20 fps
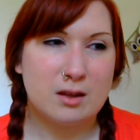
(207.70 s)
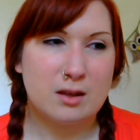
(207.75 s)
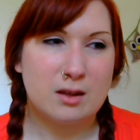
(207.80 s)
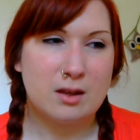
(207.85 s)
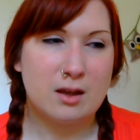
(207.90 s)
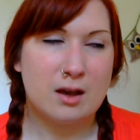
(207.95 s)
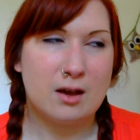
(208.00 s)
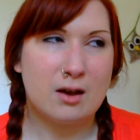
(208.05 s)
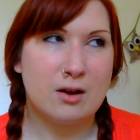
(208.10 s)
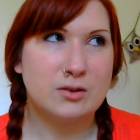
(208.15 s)

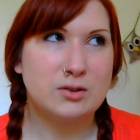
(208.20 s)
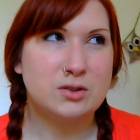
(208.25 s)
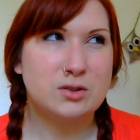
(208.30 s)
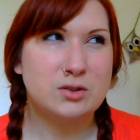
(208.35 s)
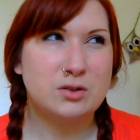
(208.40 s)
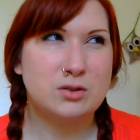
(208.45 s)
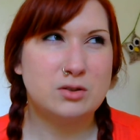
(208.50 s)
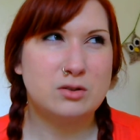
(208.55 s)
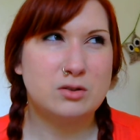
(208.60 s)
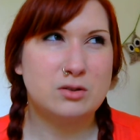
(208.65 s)
yeah,
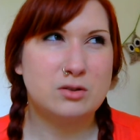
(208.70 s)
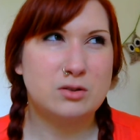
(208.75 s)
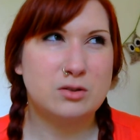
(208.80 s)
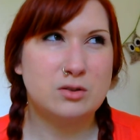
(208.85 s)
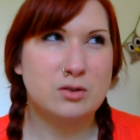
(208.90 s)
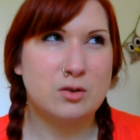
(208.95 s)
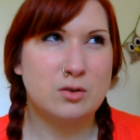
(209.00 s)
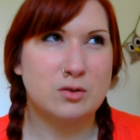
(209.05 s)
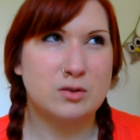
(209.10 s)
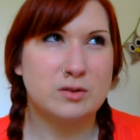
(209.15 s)

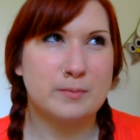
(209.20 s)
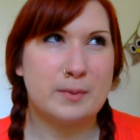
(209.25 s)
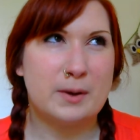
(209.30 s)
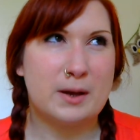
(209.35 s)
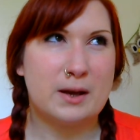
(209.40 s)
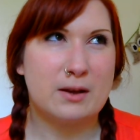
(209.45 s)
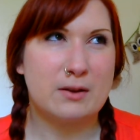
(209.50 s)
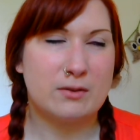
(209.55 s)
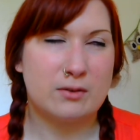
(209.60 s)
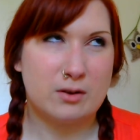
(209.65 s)
talked
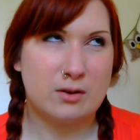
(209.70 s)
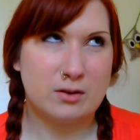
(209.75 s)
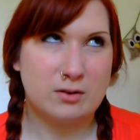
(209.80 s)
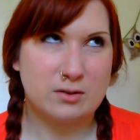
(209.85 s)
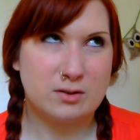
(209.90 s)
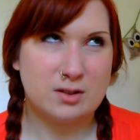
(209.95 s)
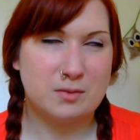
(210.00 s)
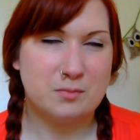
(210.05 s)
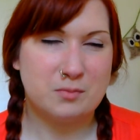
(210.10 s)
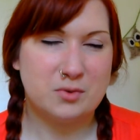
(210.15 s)
about those
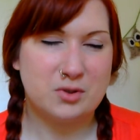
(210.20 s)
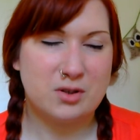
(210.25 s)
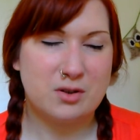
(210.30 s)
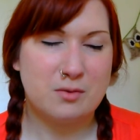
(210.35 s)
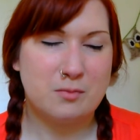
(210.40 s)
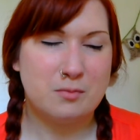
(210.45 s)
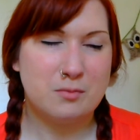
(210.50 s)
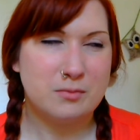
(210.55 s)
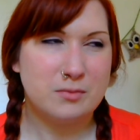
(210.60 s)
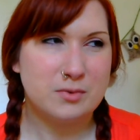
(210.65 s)

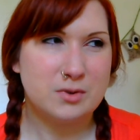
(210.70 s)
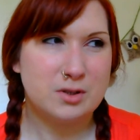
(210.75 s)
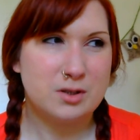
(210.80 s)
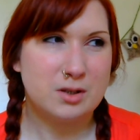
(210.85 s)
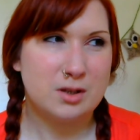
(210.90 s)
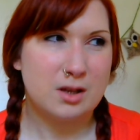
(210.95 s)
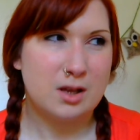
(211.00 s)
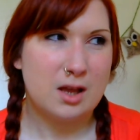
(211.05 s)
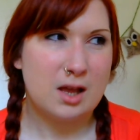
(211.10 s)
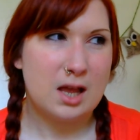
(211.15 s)
symptoms
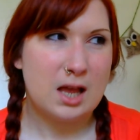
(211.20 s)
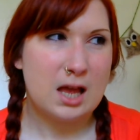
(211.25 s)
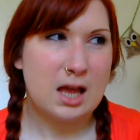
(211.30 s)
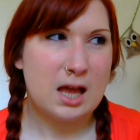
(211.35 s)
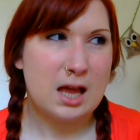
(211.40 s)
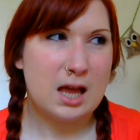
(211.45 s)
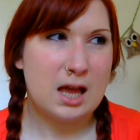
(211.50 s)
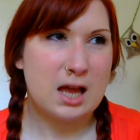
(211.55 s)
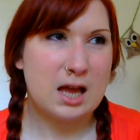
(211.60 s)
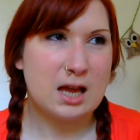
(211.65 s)

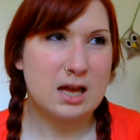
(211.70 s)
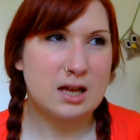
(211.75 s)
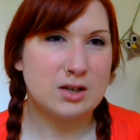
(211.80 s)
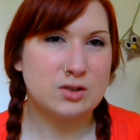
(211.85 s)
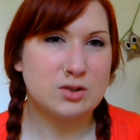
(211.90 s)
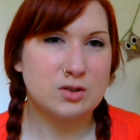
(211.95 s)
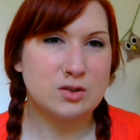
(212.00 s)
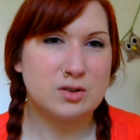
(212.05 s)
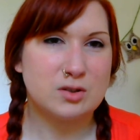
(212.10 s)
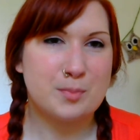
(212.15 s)
and
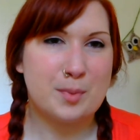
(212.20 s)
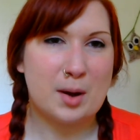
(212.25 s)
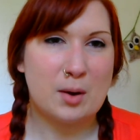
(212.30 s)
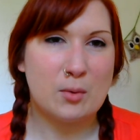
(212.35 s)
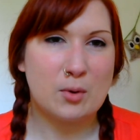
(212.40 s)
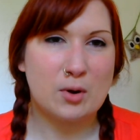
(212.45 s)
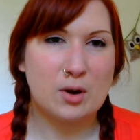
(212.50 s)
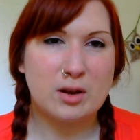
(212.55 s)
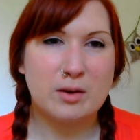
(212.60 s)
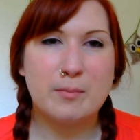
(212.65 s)
talked about
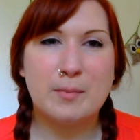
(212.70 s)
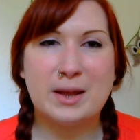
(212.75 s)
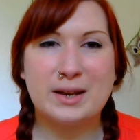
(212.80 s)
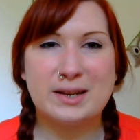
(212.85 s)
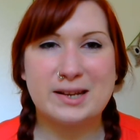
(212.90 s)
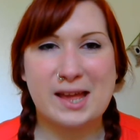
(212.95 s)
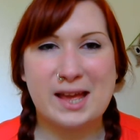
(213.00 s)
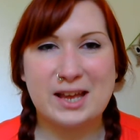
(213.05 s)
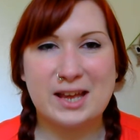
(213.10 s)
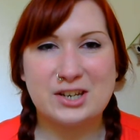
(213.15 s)
what kind of
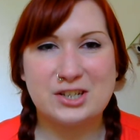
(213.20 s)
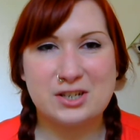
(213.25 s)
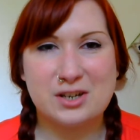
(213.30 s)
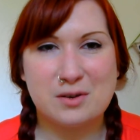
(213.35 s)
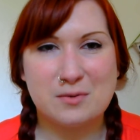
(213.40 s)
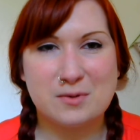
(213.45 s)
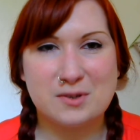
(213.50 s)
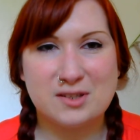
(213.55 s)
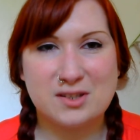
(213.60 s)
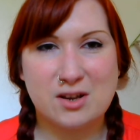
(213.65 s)
medication
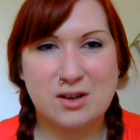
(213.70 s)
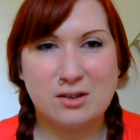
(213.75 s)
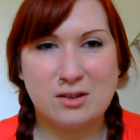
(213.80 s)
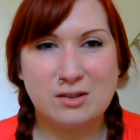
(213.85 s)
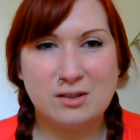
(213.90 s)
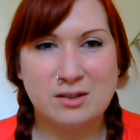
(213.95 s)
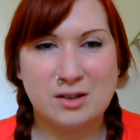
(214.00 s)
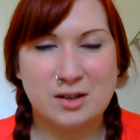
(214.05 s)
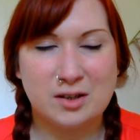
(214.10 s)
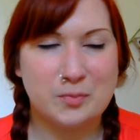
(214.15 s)
I was
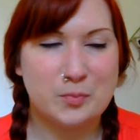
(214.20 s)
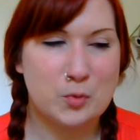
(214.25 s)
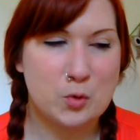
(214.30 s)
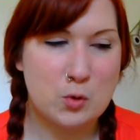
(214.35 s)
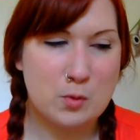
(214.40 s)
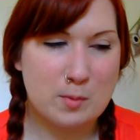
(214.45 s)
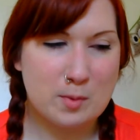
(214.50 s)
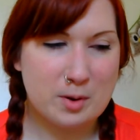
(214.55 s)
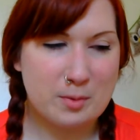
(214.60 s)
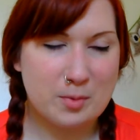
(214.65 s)
on. I'd
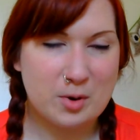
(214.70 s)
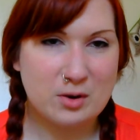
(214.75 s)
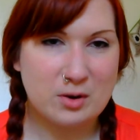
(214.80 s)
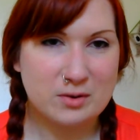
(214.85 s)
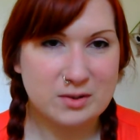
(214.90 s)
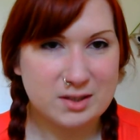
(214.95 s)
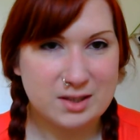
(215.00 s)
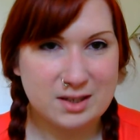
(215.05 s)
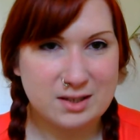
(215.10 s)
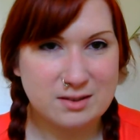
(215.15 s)
bought my
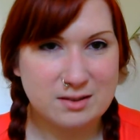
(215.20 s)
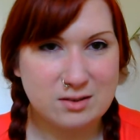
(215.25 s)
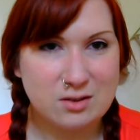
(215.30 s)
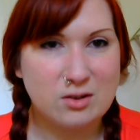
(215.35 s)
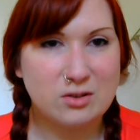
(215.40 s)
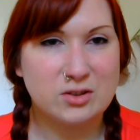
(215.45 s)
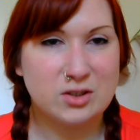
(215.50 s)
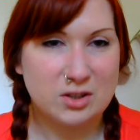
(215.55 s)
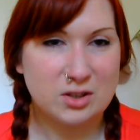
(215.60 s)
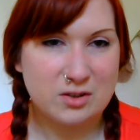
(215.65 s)
boxes,
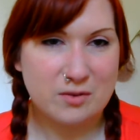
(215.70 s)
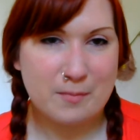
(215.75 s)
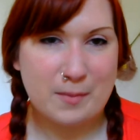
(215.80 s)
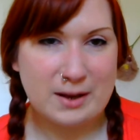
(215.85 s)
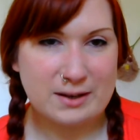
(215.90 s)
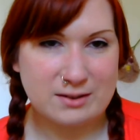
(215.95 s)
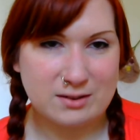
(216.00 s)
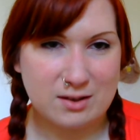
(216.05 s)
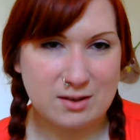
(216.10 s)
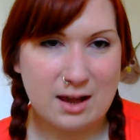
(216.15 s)
not just the
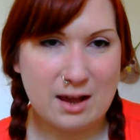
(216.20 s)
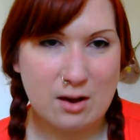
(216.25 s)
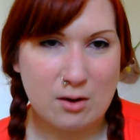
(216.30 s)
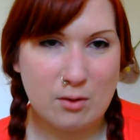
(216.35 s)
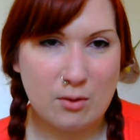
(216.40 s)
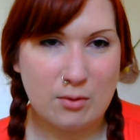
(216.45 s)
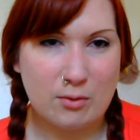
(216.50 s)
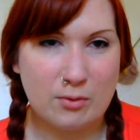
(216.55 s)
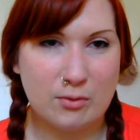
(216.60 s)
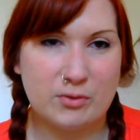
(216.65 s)
mental
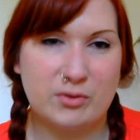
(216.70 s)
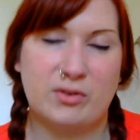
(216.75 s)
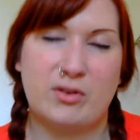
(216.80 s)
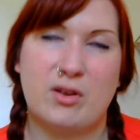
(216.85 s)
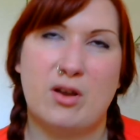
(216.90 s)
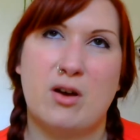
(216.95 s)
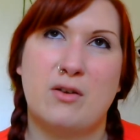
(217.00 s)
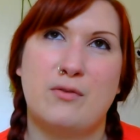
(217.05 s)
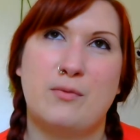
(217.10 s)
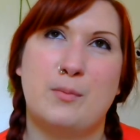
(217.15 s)
health
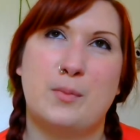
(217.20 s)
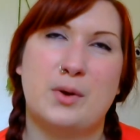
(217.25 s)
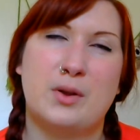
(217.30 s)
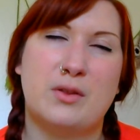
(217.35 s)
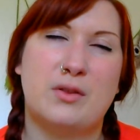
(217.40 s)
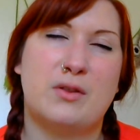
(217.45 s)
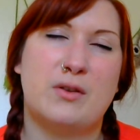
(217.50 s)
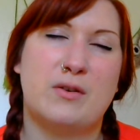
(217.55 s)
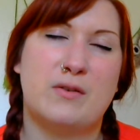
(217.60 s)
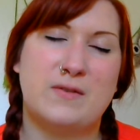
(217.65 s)
stuff, but
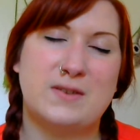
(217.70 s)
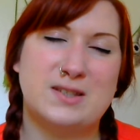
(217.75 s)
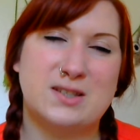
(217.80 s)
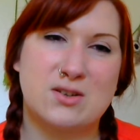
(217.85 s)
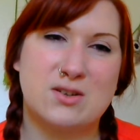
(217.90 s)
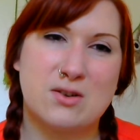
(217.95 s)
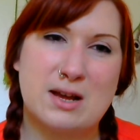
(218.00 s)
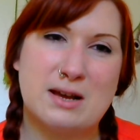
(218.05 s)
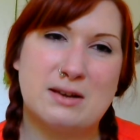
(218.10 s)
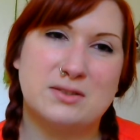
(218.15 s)
the
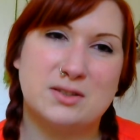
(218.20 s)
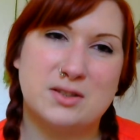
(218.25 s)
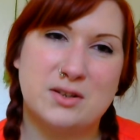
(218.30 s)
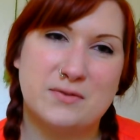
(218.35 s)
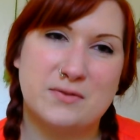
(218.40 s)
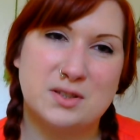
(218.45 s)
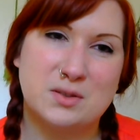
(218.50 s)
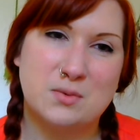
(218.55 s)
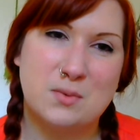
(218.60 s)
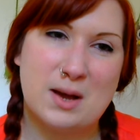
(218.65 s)
physical health stuff
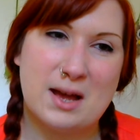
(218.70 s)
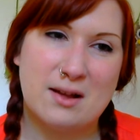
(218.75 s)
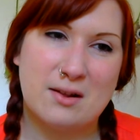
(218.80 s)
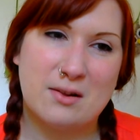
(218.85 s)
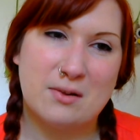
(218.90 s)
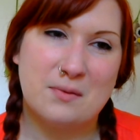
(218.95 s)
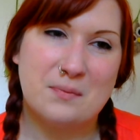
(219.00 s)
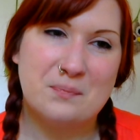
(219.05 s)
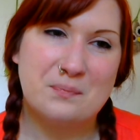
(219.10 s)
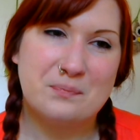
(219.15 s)
as
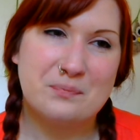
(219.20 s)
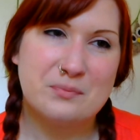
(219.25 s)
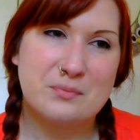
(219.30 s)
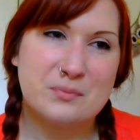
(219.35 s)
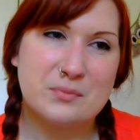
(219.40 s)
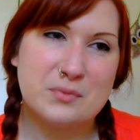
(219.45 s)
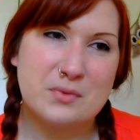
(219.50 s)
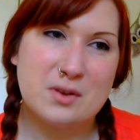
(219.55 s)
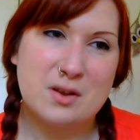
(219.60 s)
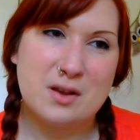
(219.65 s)
well.
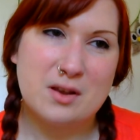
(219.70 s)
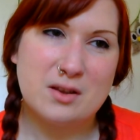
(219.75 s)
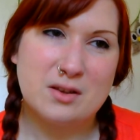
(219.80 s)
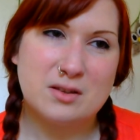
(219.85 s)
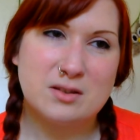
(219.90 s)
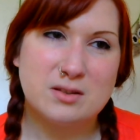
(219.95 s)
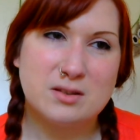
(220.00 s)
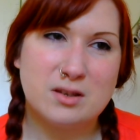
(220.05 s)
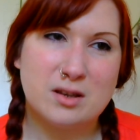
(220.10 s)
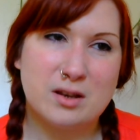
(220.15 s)

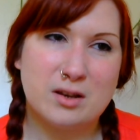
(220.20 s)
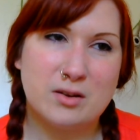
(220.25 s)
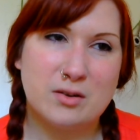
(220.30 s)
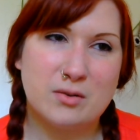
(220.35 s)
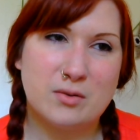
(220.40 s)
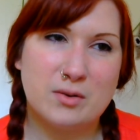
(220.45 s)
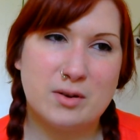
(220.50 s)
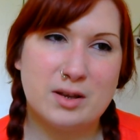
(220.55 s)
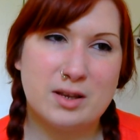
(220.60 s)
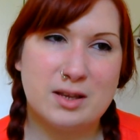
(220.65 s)
So
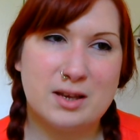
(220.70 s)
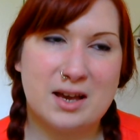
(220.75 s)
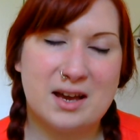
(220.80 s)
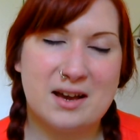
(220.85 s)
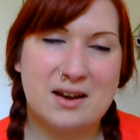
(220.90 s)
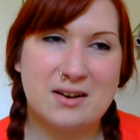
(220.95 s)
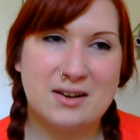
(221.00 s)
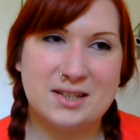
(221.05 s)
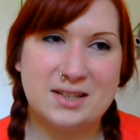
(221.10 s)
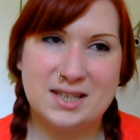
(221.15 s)
yeah,
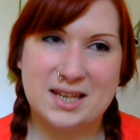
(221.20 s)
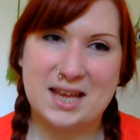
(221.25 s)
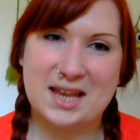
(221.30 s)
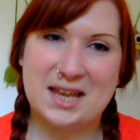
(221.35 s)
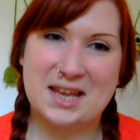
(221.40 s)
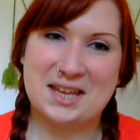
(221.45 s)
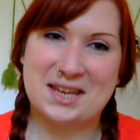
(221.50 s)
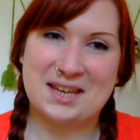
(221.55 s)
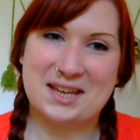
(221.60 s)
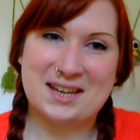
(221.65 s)
I
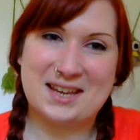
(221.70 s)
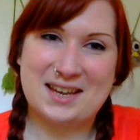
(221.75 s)
take